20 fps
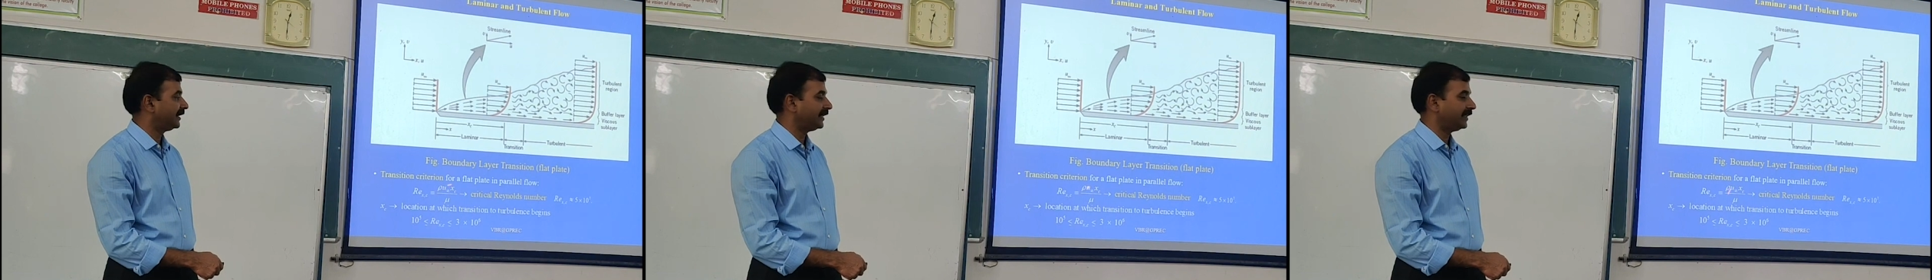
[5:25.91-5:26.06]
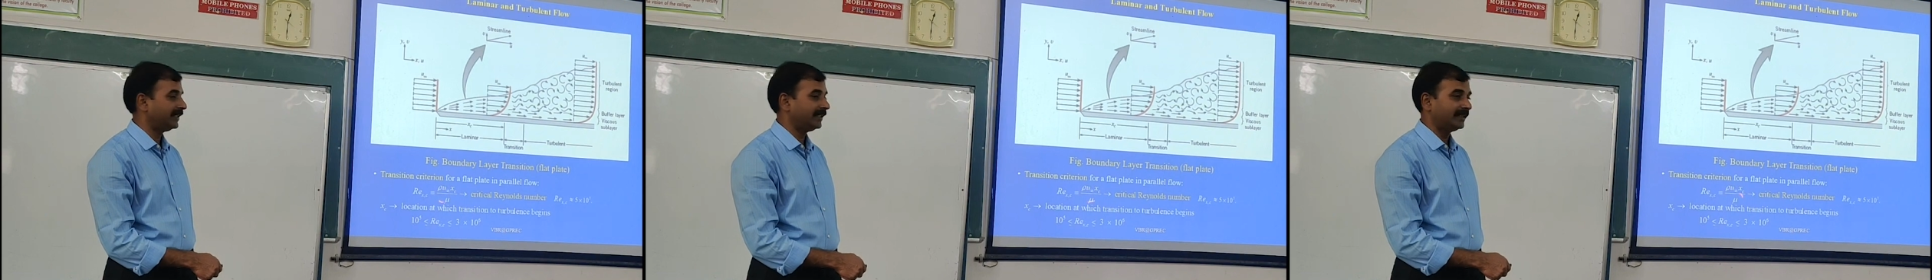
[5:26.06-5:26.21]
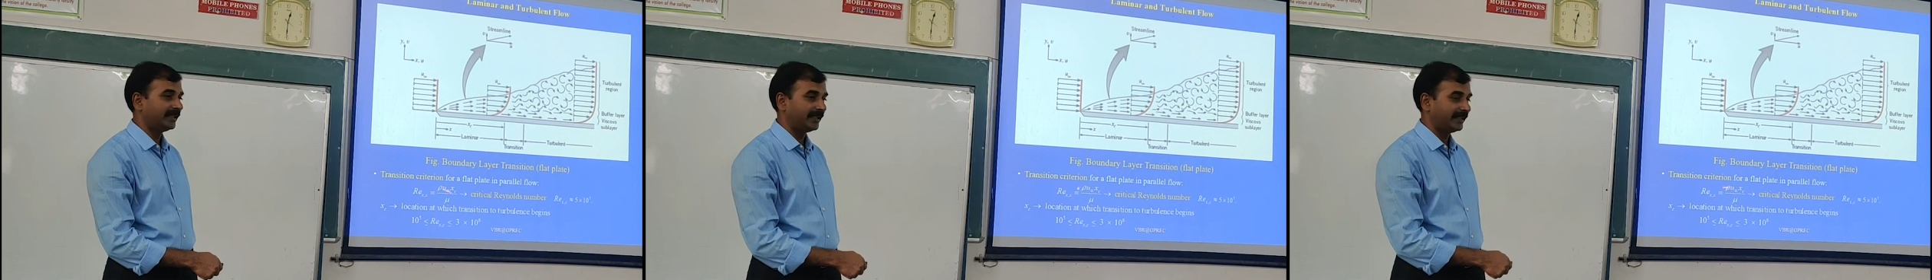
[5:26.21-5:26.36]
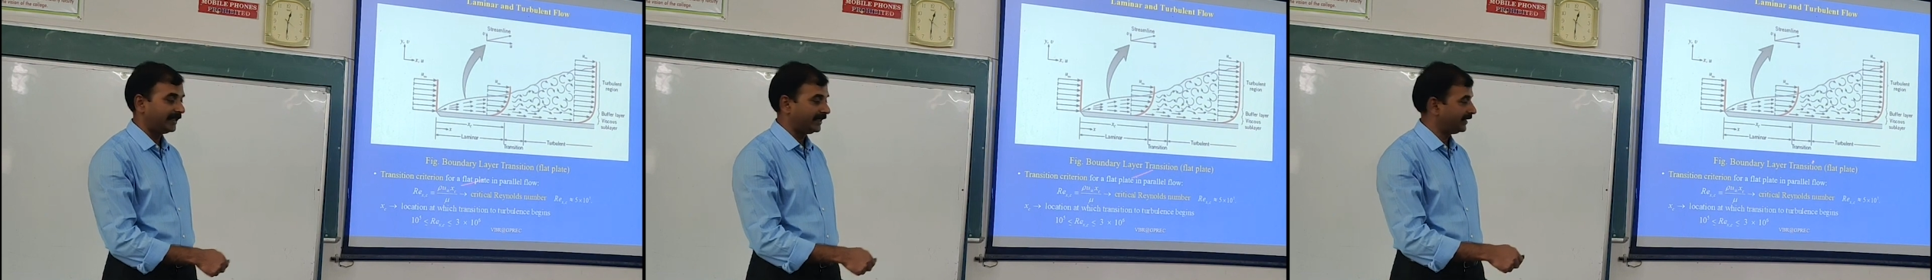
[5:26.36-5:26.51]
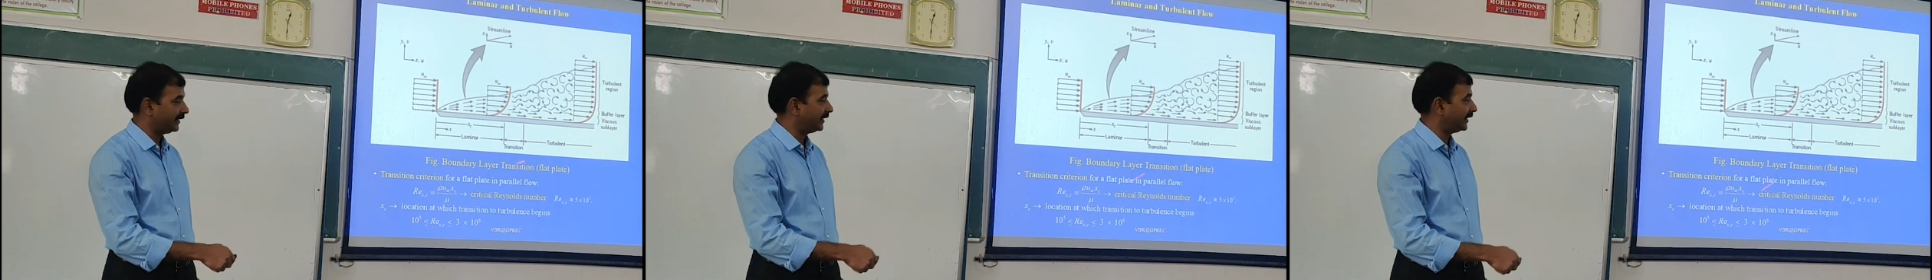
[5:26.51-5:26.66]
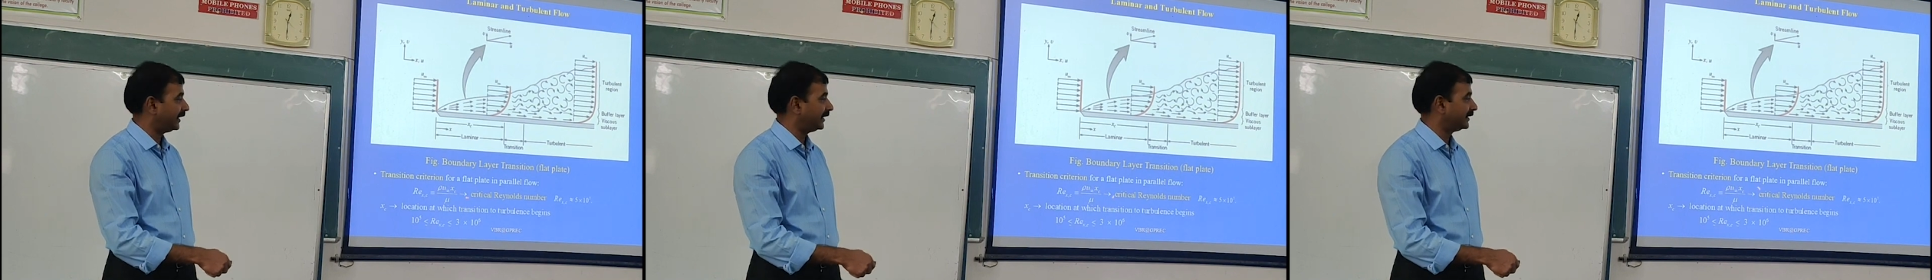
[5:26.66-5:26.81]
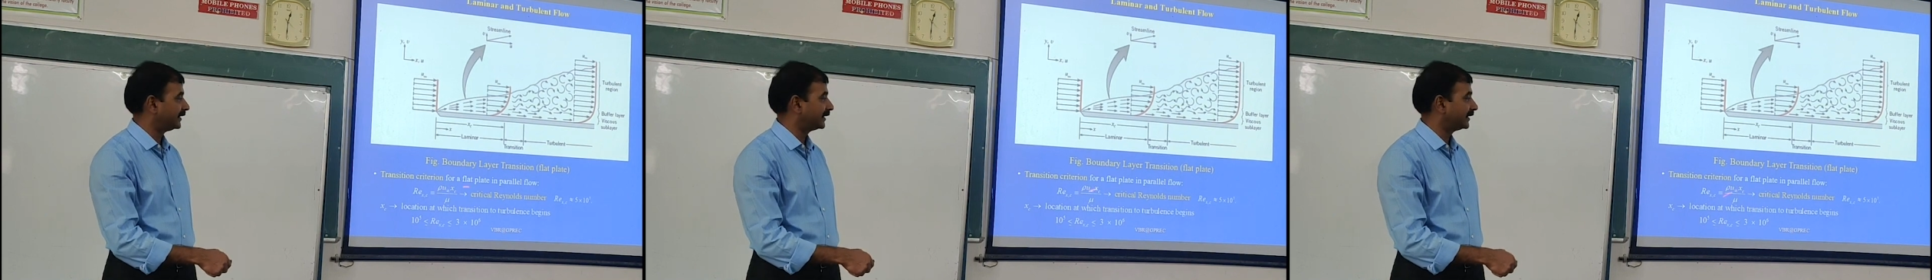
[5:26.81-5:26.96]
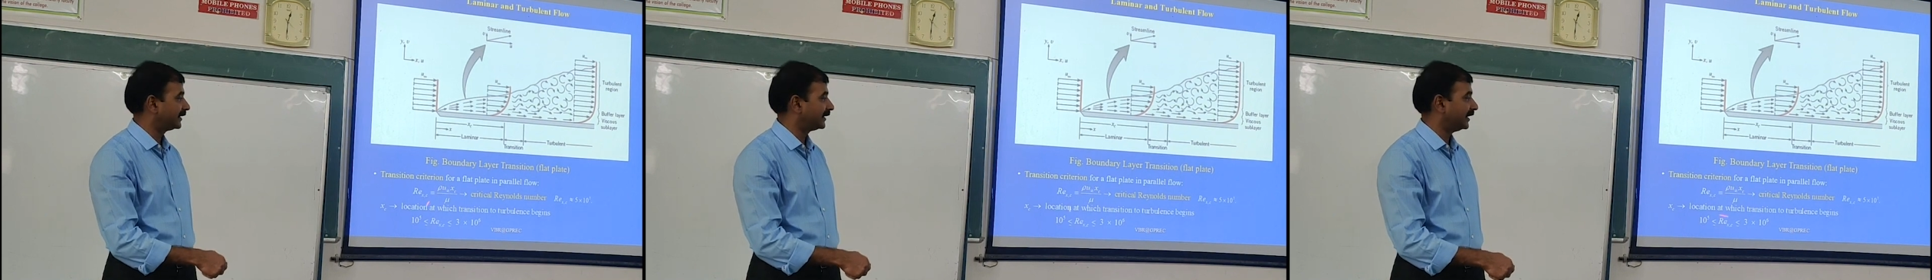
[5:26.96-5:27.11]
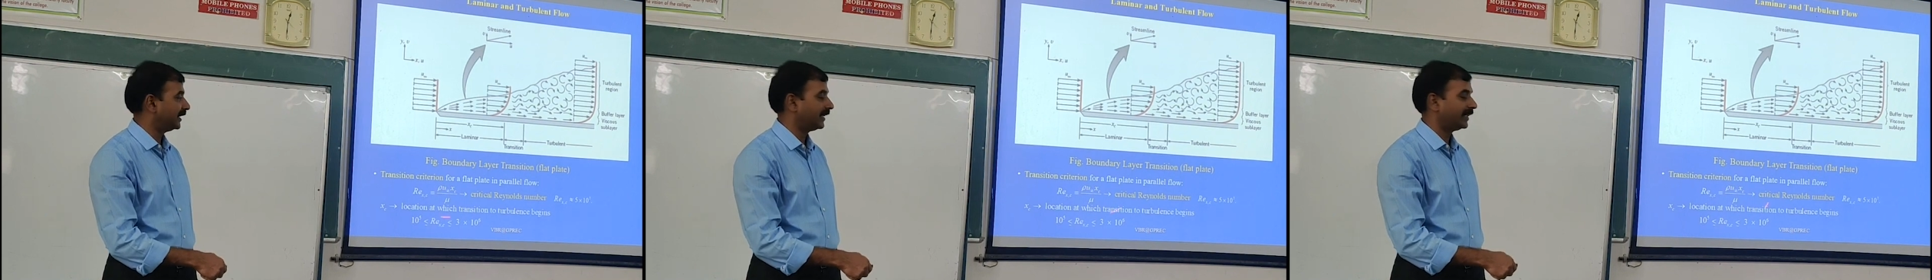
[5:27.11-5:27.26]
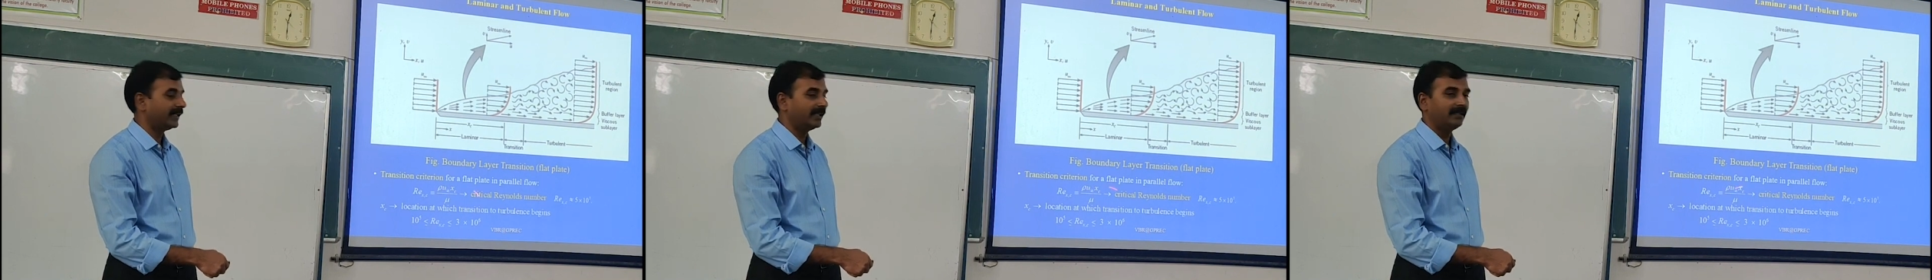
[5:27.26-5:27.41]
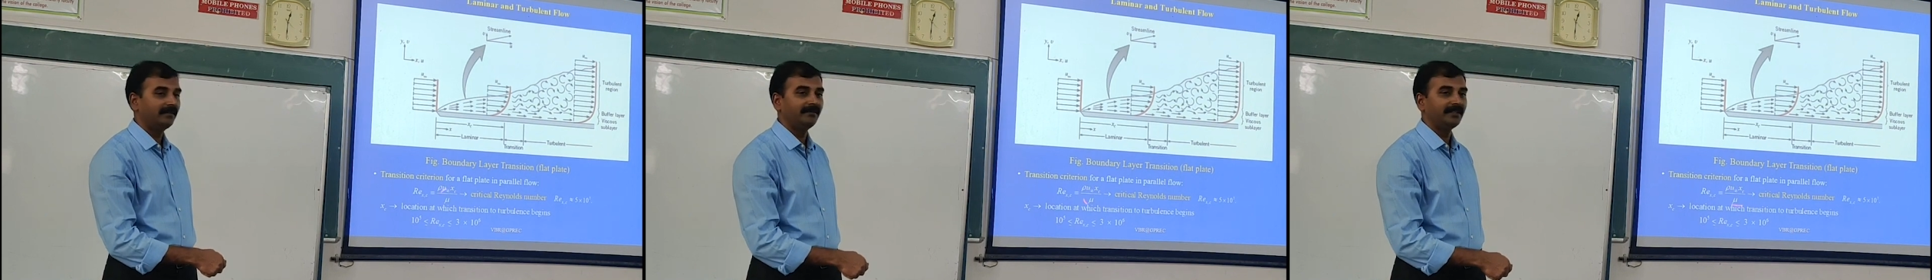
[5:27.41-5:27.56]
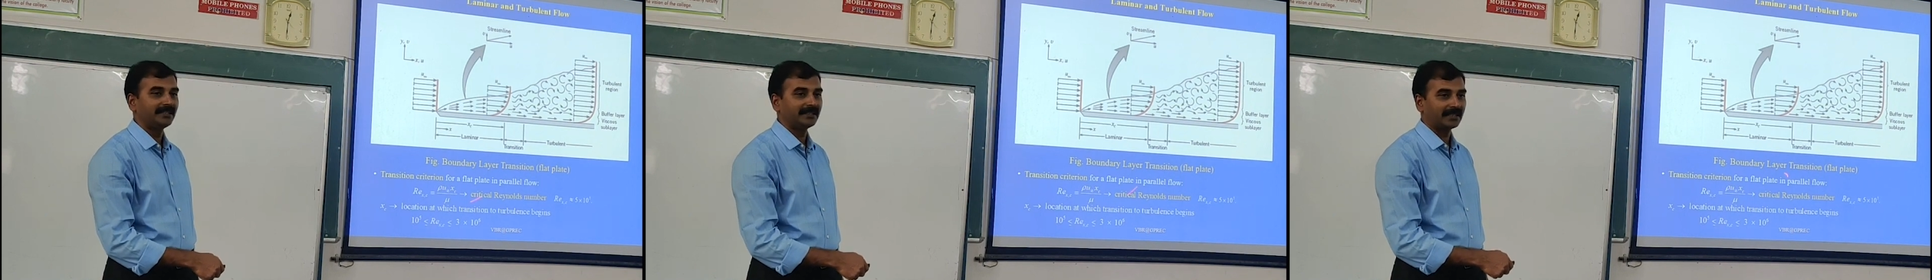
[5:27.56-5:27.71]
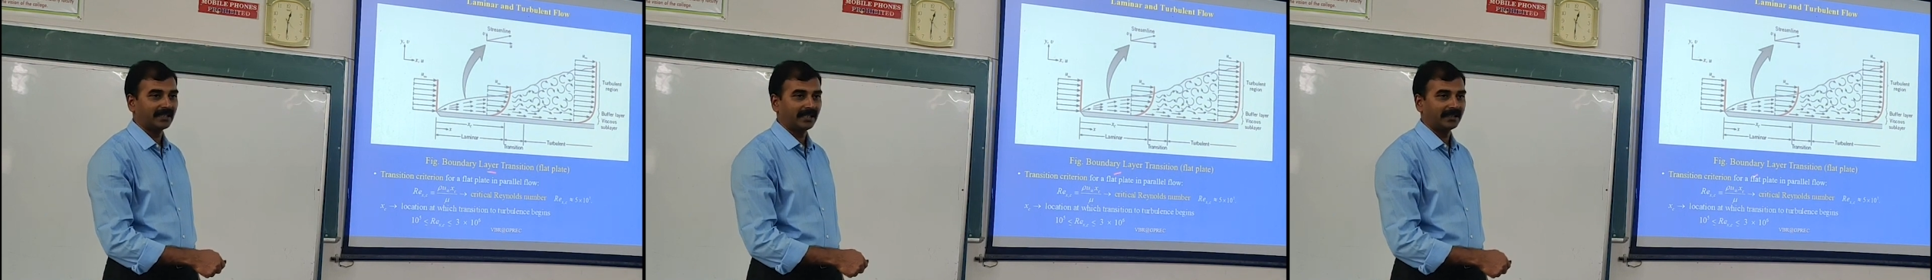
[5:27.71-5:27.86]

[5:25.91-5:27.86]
resistance, and then viscosity.